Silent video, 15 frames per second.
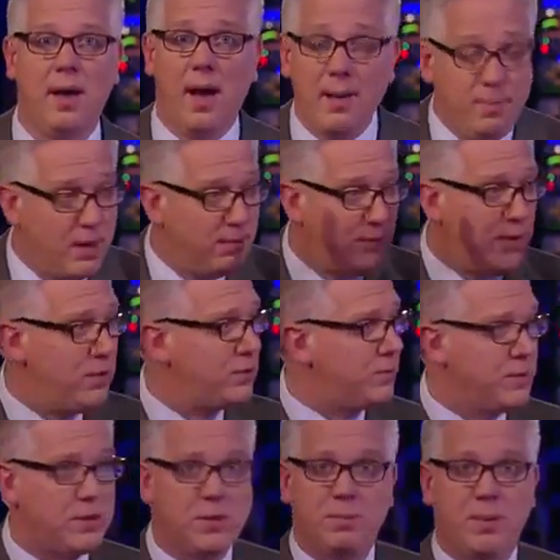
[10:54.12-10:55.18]
I'm confused,
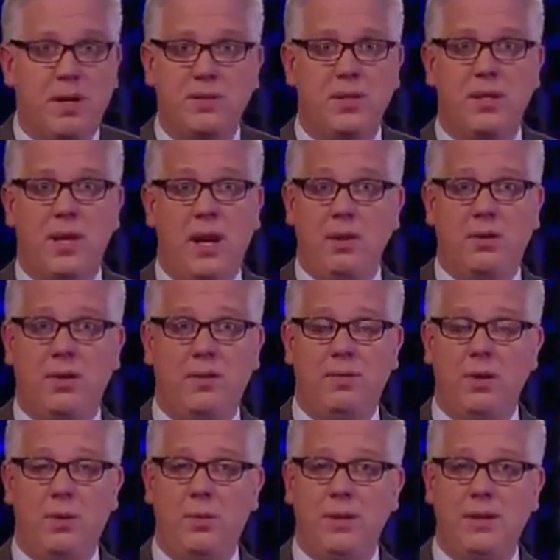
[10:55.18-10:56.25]
Mr. President. I don't
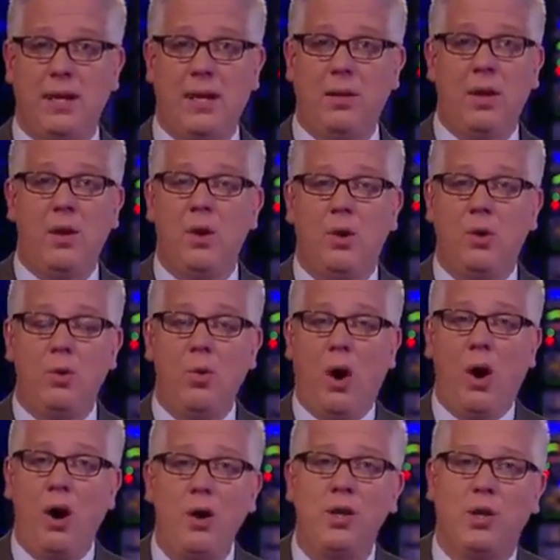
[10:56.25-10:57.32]
even know what the hell. Who
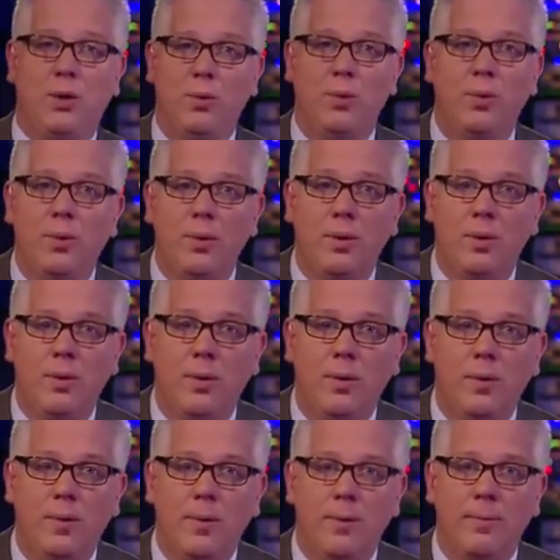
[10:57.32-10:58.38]
are you?
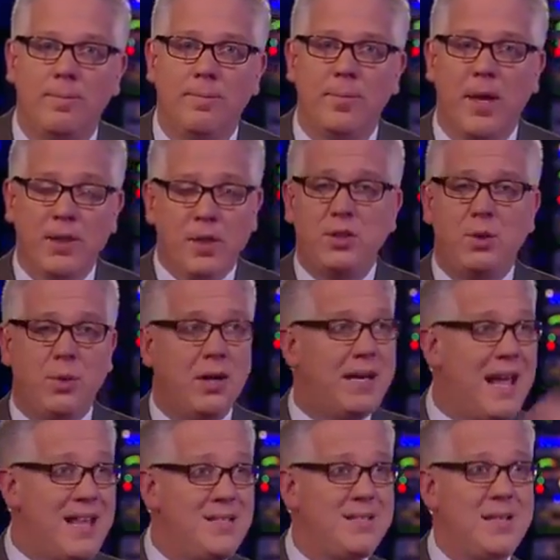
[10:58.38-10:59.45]
I thought you were
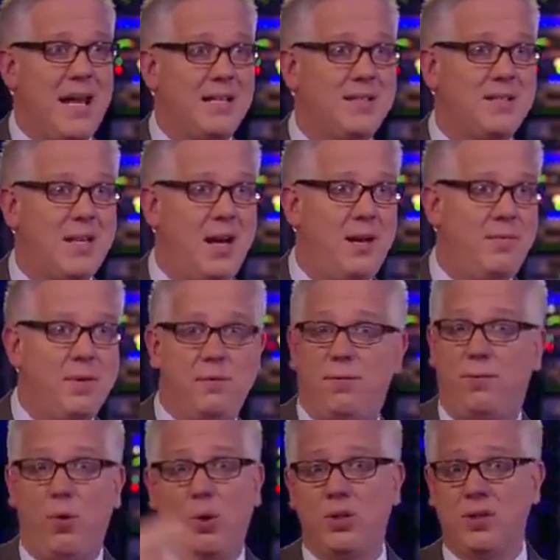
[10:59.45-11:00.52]
against that stuff and
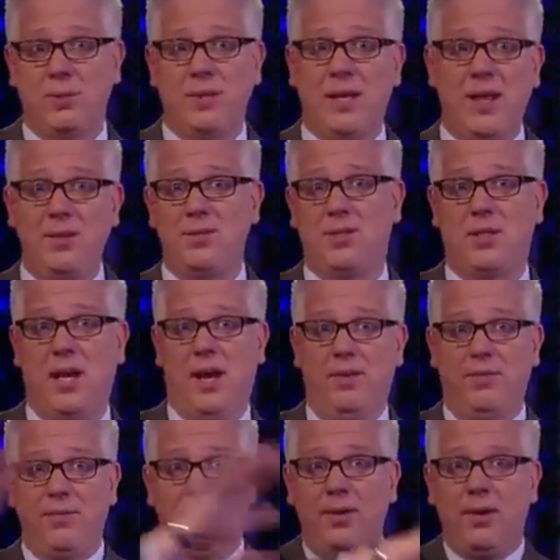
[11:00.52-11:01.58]
for some of the other
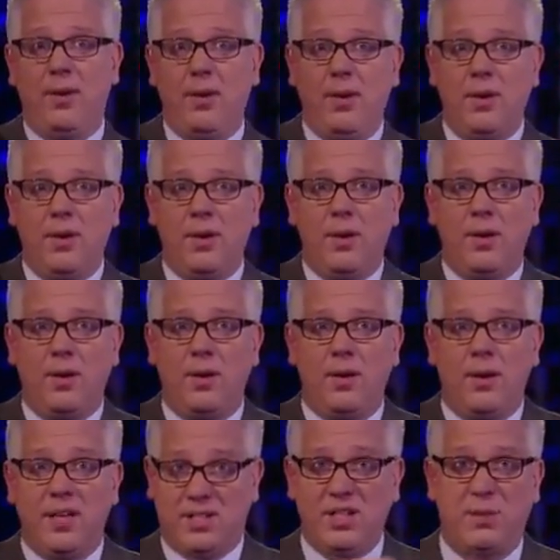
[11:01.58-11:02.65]
stuff.
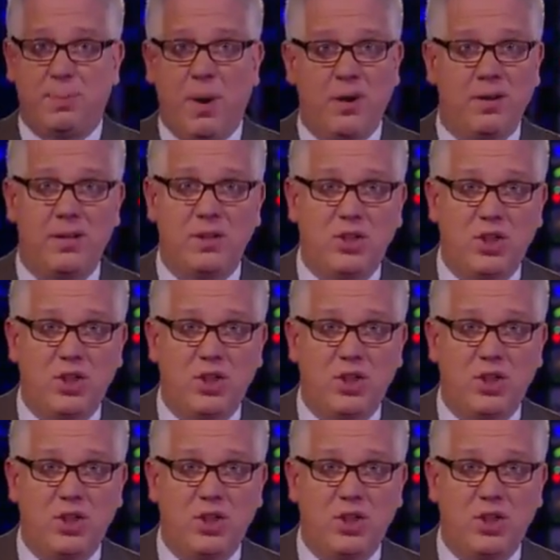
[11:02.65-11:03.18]
Is this part of the